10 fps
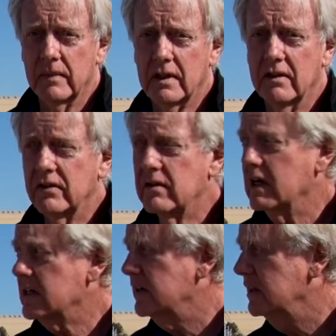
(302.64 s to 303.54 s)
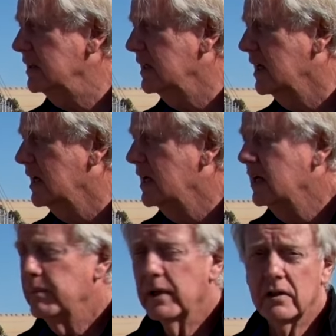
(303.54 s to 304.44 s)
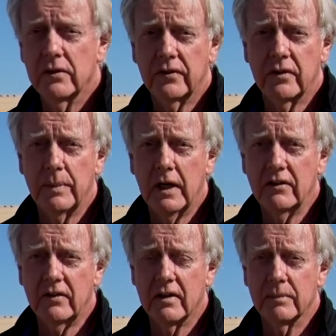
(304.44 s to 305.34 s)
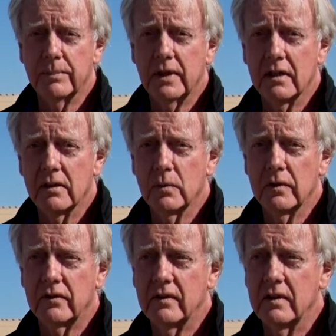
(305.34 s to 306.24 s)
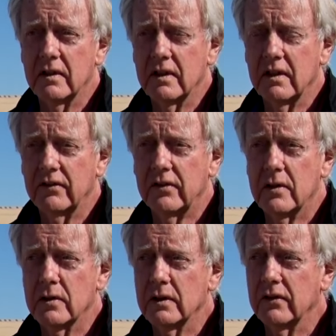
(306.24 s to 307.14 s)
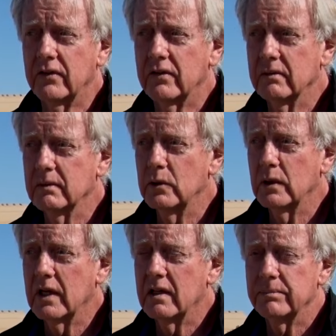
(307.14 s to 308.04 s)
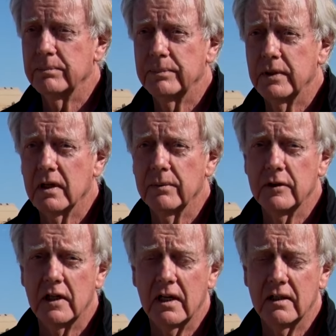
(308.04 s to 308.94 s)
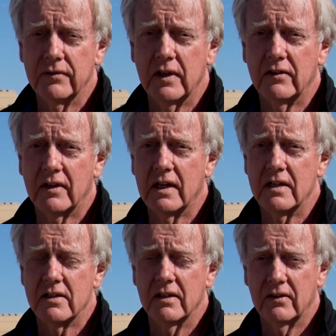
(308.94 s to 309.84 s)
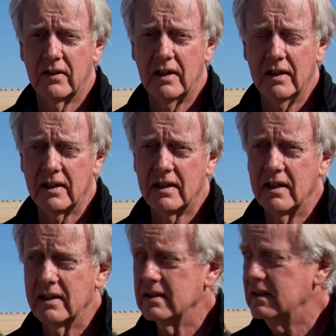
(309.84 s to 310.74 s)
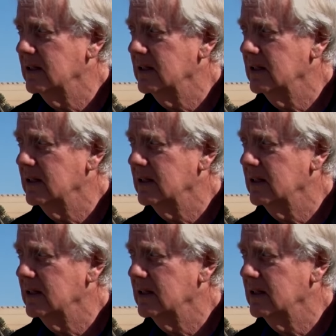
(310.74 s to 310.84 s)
construction because the base of the pit was not as strong as all our preliminary investigations had indicated.